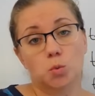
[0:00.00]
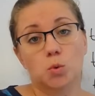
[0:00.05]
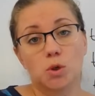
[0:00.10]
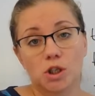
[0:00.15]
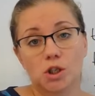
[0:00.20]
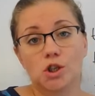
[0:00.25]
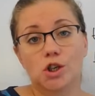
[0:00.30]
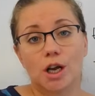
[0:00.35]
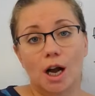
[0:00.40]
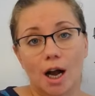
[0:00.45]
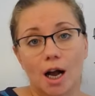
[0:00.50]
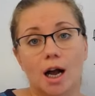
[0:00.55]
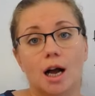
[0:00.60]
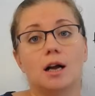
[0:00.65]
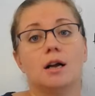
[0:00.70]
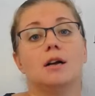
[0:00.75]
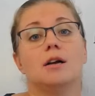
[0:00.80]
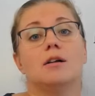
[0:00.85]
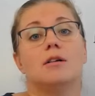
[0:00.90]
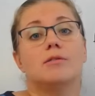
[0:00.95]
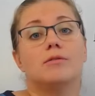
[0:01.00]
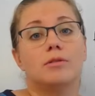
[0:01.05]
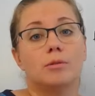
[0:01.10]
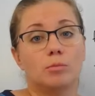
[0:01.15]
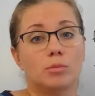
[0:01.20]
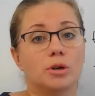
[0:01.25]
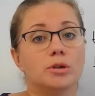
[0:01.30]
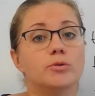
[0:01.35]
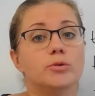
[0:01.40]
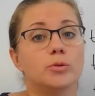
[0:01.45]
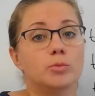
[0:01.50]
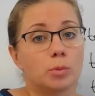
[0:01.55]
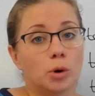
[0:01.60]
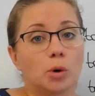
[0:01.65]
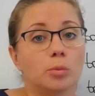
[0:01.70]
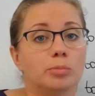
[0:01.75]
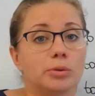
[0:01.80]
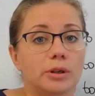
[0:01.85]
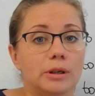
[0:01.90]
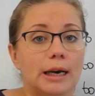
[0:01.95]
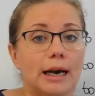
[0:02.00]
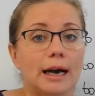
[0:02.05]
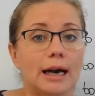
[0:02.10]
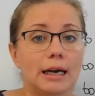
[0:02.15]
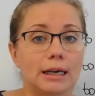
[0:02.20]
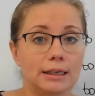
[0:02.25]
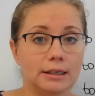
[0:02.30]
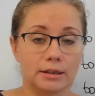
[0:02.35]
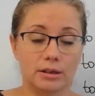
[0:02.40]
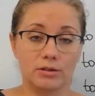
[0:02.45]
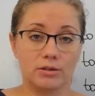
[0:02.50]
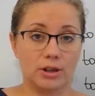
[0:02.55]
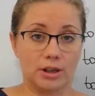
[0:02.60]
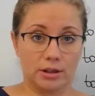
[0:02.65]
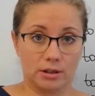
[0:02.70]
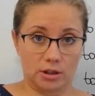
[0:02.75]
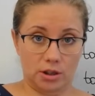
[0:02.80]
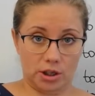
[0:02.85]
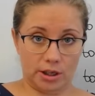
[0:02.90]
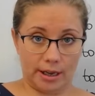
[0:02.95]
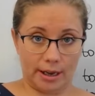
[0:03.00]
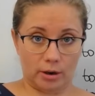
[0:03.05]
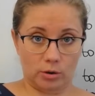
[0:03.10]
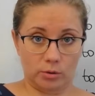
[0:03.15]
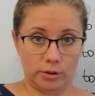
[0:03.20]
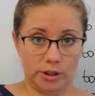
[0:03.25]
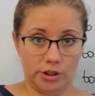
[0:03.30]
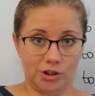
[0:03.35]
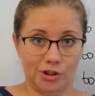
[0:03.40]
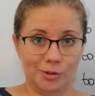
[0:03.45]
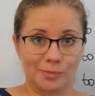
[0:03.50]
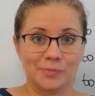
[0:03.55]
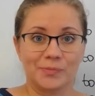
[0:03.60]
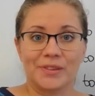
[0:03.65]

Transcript: which are the most popular in the English language.